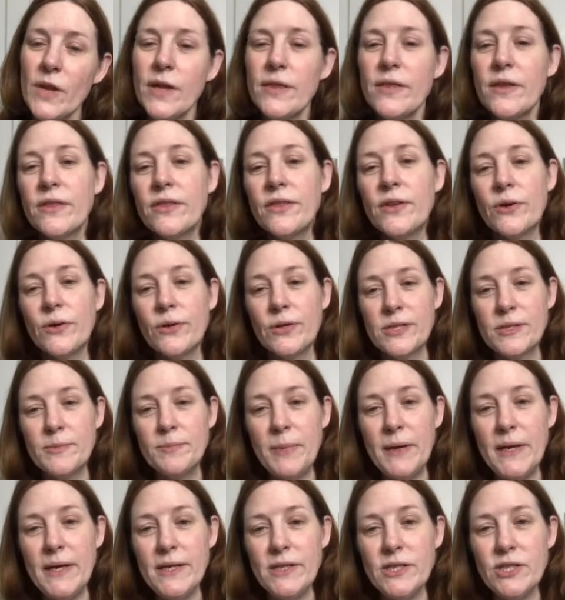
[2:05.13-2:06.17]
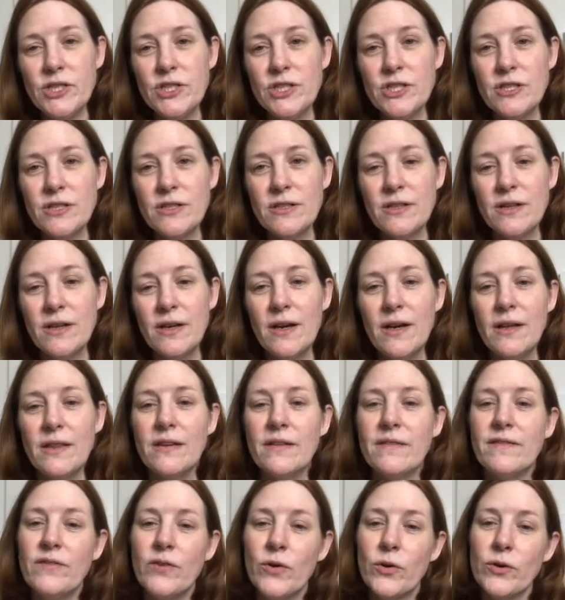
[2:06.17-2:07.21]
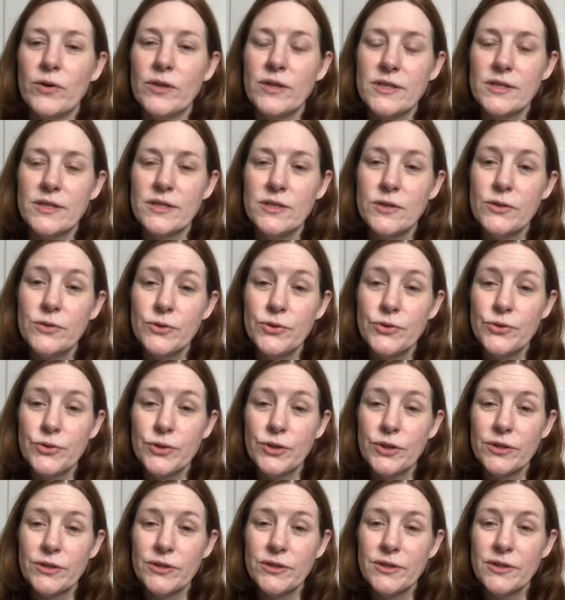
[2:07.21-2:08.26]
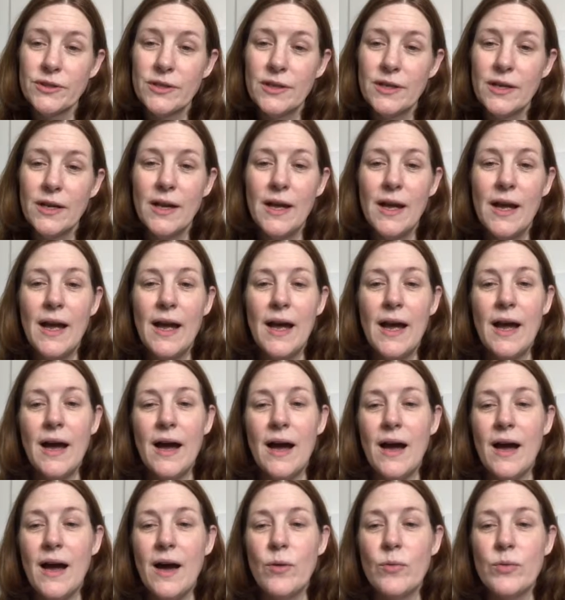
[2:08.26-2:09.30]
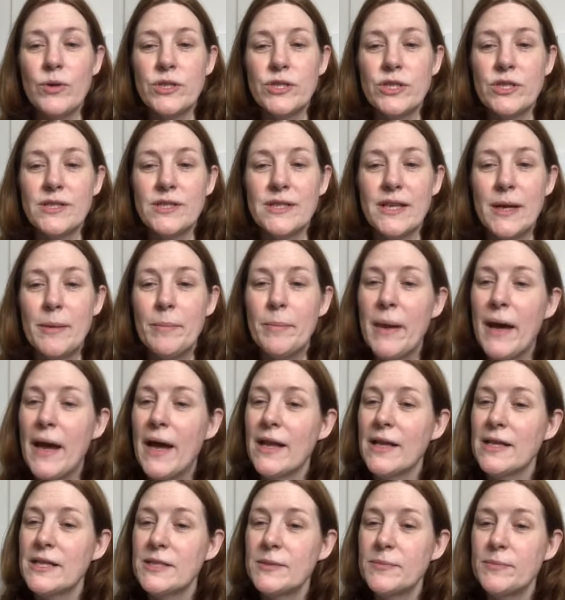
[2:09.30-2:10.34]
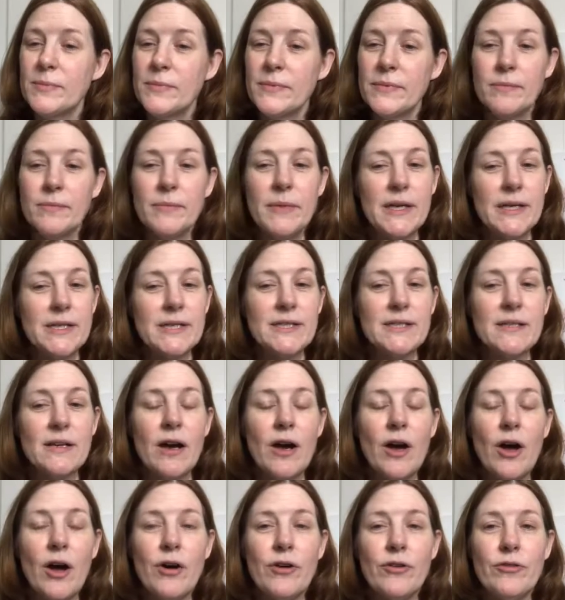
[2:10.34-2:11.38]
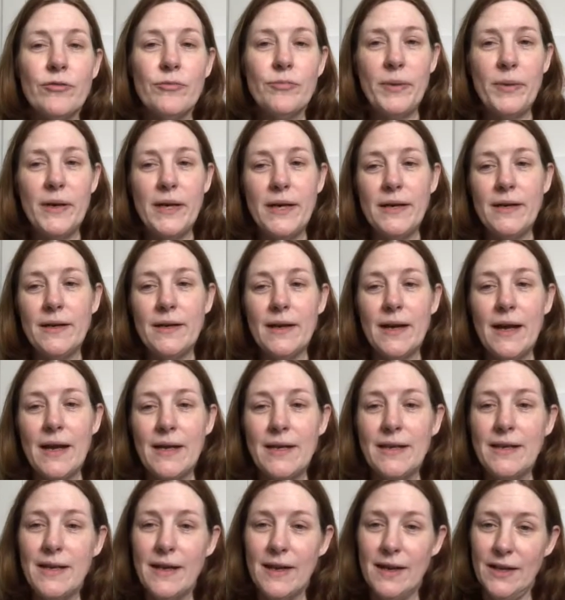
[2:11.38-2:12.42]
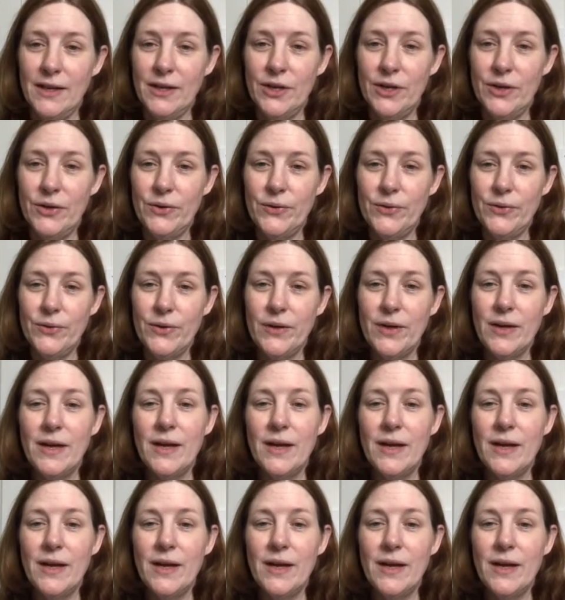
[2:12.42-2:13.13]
The third is peach. The 4th is neutral, which is a balanced mix of pink and yellow.